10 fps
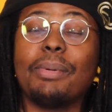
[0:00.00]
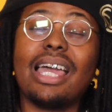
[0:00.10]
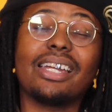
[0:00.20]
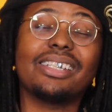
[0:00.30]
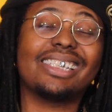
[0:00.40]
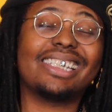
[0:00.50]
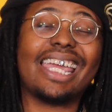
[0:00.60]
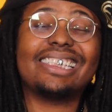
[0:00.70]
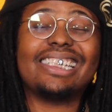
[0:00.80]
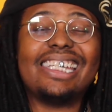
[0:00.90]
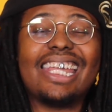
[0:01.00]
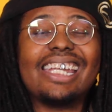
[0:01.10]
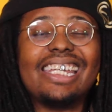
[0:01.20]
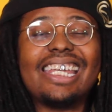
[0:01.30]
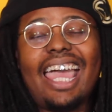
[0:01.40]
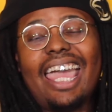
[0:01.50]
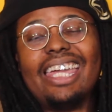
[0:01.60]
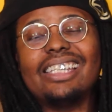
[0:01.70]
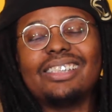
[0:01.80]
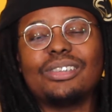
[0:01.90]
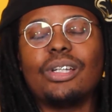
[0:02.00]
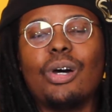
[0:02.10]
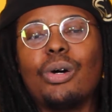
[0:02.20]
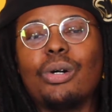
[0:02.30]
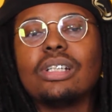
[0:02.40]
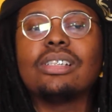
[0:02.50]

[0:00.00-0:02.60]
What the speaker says: out here since 1999. So